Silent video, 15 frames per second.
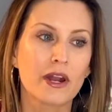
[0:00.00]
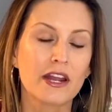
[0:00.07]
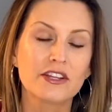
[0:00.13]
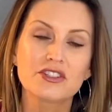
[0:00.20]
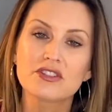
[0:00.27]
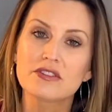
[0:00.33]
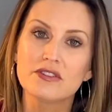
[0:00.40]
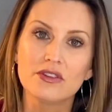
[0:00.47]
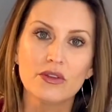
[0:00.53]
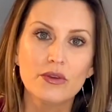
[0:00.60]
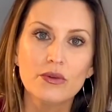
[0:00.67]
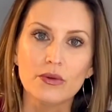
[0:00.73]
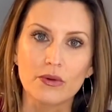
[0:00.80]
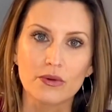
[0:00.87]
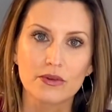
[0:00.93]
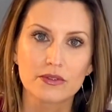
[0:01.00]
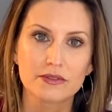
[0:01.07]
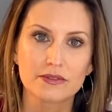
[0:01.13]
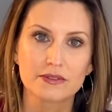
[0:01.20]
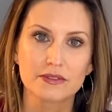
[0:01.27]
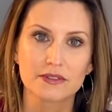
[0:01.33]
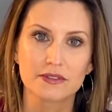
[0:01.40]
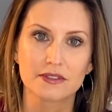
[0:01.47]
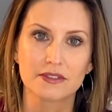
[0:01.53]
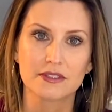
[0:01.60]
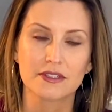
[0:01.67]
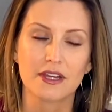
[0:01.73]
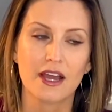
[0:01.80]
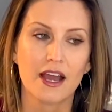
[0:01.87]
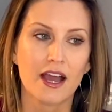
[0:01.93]
I just knew.
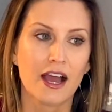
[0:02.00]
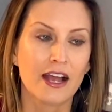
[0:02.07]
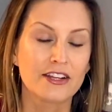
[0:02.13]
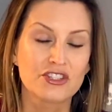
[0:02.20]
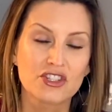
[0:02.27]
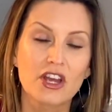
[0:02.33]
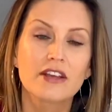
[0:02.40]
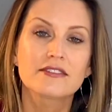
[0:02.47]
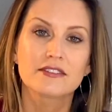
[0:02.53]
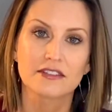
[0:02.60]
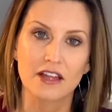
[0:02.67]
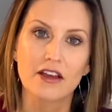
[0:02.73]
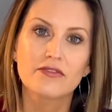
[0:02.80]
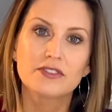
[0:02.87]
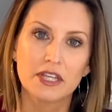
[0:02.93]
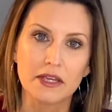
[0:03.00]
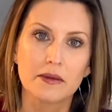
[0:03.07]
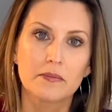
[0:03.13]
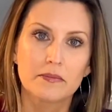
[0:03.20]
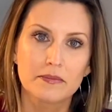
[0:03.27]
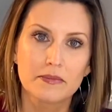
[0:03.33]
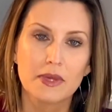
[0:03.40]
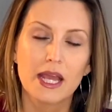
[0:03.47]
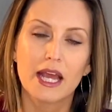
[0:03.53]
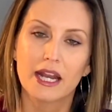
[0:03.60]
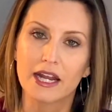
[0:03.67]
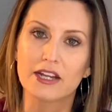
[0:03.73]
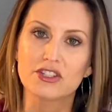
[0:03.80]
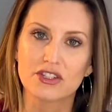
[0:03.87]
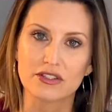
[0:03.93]
I just loved him, and
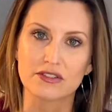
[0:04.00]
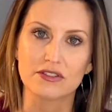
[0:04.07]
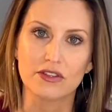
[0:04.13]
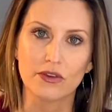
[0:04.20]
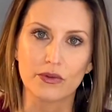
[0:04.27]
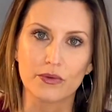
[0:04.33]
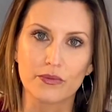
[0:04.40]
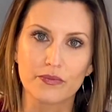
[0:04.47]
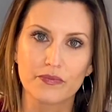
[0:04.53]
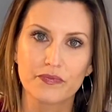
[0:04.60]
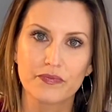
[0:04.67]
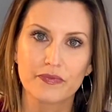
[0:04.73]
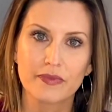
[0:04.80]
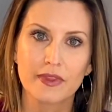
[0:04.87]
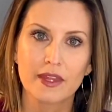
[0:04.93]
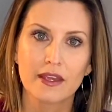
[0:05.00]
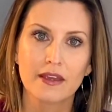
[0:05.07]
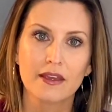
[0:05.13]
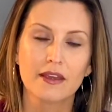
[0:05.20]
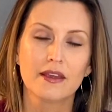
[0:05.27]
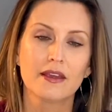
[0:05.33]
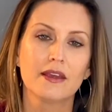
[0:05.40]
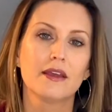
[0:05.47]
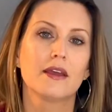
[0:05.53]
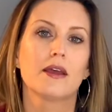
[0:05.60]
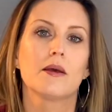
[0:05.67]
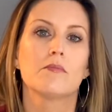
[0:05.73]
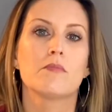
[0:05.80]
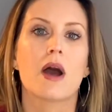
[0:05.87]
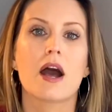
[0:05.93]
I just knew.
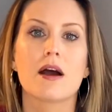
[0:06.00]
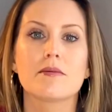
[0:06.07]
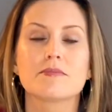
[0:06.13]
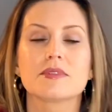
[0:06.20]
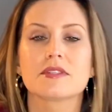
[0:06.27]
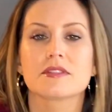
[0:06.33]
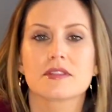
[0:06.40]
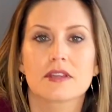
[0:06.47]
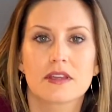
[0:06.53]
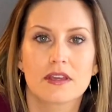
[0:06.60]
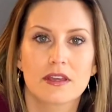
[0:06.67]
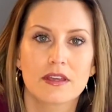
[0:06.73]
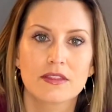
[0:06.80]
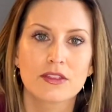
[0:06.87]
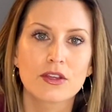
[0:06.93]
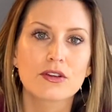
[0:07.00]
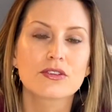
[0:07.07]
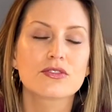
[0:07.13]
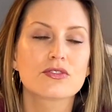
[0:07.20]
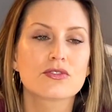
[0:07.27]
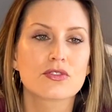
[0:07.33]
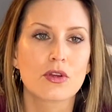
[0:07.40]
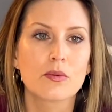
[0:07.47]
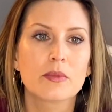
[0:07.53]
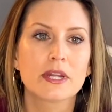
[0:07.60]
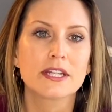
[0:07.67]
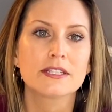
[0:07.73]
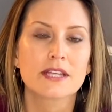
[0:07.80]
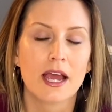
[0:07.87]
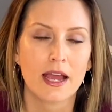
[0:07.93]
Moms, there are so many
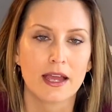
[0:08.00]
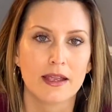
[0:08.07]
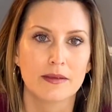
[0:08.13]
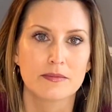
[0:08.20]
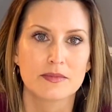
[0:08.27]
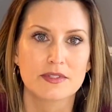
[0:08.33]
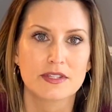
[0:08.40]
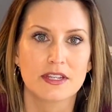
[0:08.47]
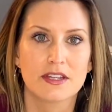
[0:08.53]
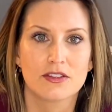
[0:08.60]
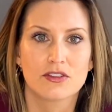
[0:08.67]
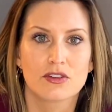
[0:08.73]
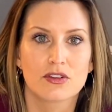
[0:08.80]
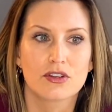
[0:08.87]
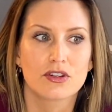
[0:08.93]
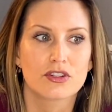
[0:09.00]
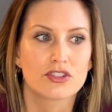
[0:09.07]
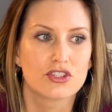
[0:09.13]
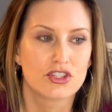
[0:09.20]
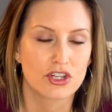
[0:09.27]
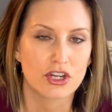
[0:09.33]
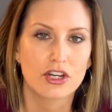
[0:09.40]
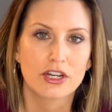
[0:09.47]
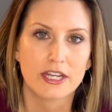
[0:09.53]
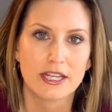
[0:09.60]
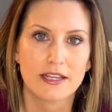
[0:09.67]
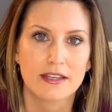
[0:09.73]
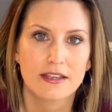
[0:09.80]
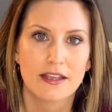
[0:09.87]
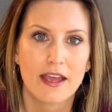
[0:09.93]
times in your
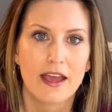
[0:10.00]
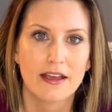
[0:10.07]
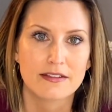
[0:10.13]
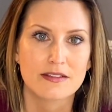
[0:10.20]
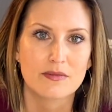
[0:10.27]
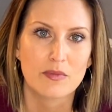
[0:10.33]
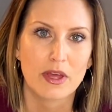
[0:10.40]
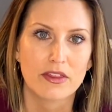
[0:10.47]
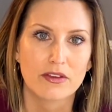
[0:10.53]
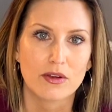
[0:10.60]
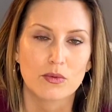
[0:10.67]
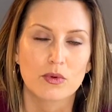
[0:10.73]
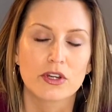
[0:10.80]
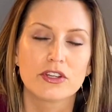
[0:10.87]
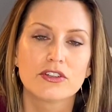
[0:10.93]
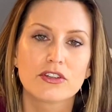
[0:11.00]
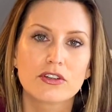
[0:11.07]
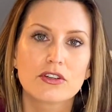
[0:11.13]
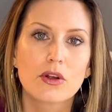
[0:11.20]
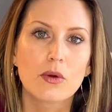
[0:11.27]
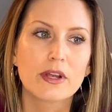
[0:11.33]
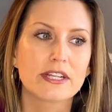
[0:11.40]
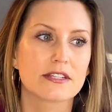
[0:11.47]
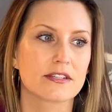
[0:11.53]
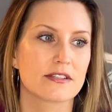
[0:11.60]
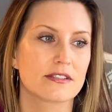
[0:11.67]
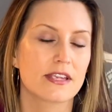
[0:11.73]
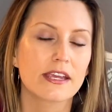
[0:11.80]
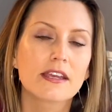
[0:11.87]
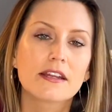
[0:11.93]
journey as a mother where you're going to
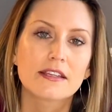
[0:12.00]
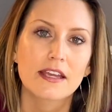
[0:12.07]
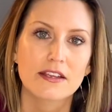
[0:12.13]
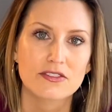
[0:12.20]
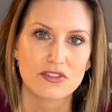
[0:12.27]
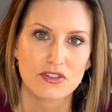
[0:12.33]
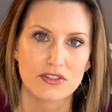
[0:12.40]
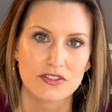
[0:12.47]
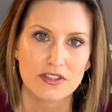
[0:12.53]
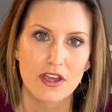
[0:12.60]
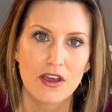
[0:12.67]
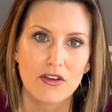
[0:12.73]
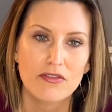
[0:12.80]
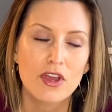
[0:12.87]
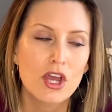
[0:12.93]
second guess yourself,